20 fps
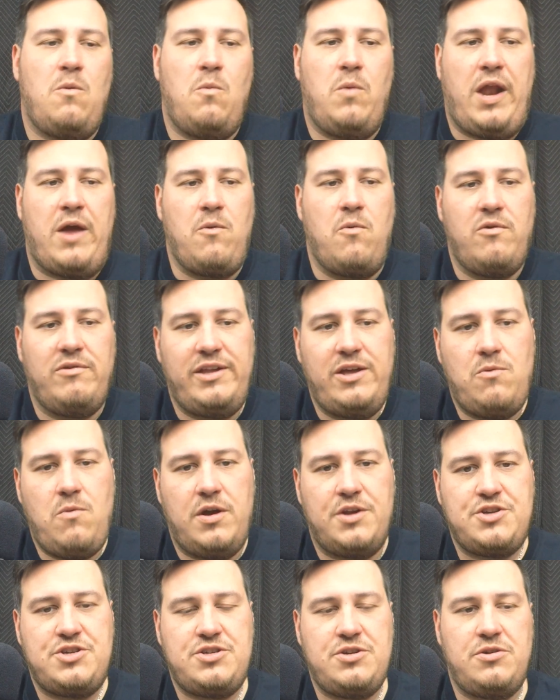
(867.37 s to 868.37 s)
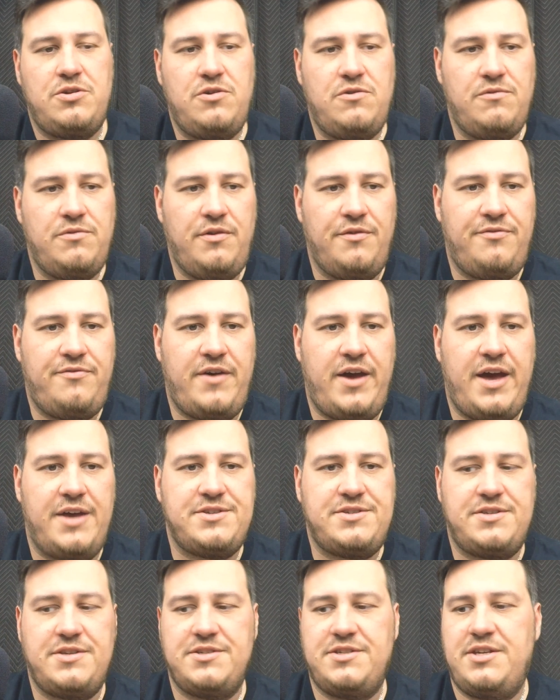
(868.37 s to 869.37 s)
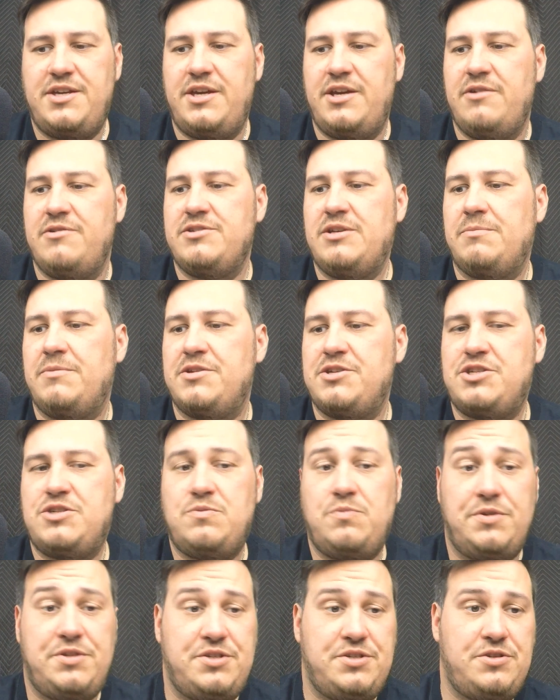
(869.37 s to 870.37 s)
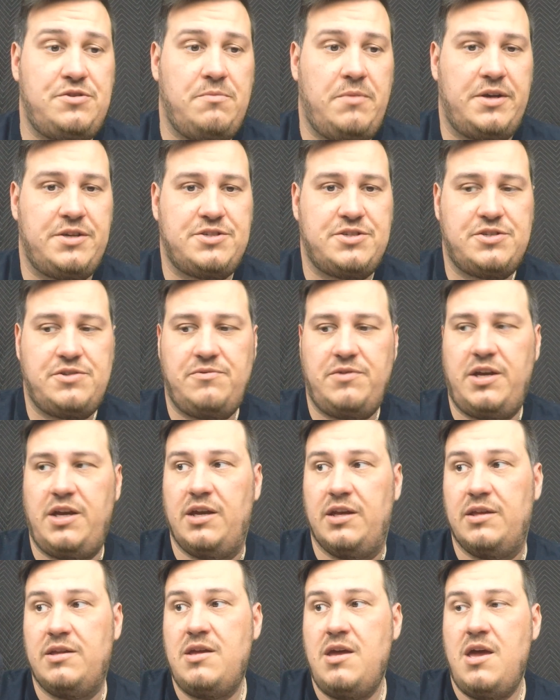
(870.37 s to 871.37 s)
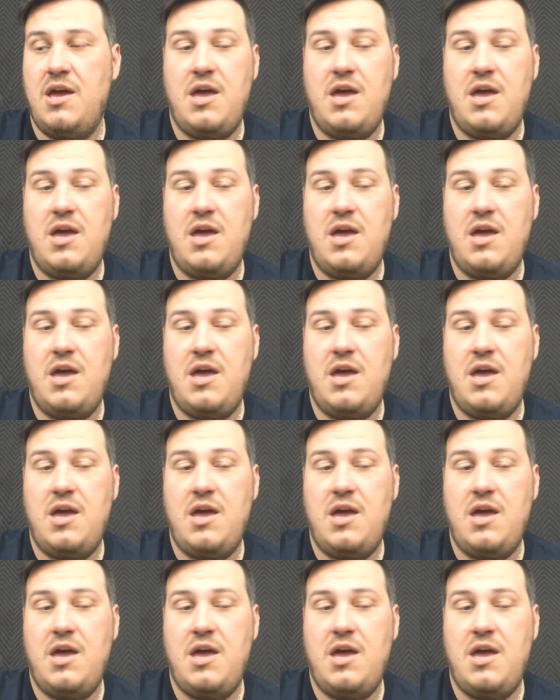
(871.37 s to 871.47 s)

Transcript: What I really want to show you real fast is I'm going to switch to my screen,